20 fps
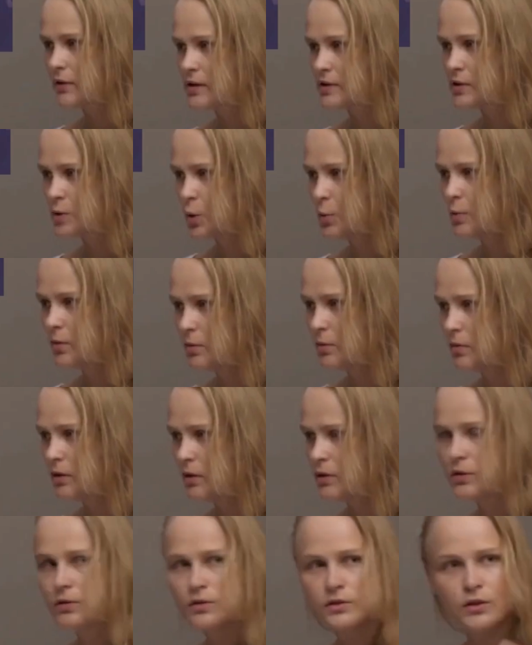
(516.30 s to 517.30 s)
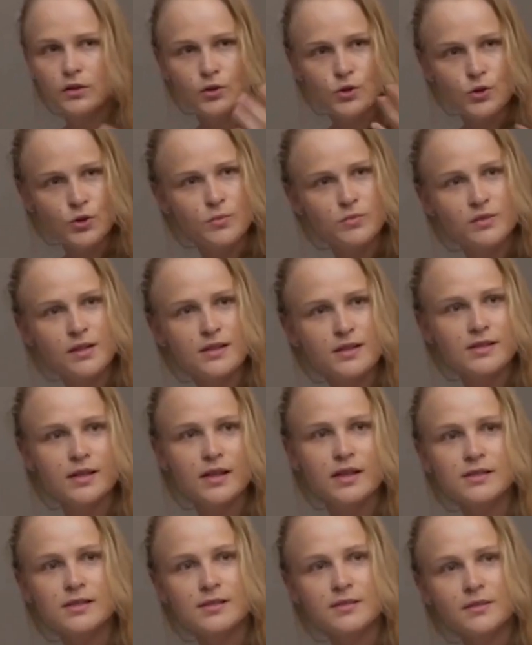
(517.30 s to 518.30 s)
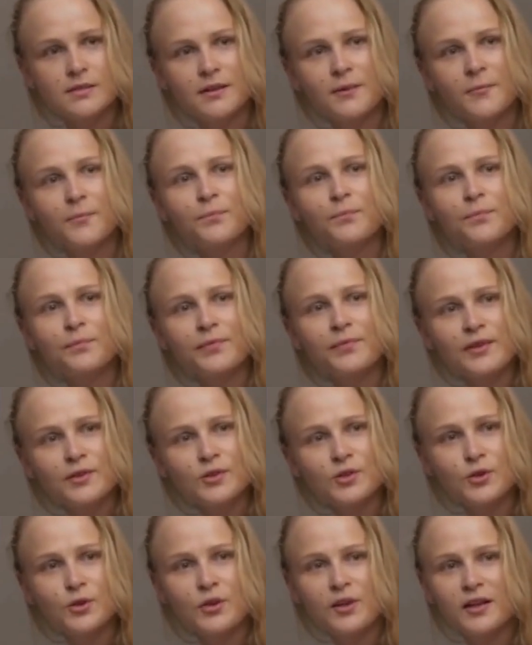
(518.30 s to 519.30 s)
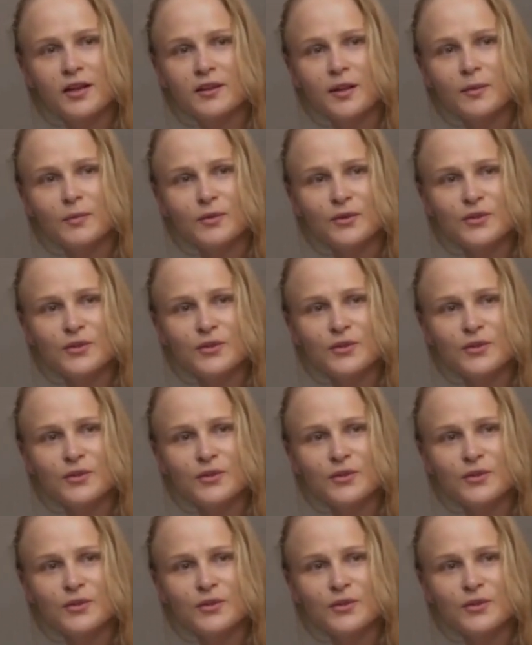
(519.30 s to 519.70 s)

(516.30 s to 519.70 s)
Ask a friend or family member if they're interested in working out with you.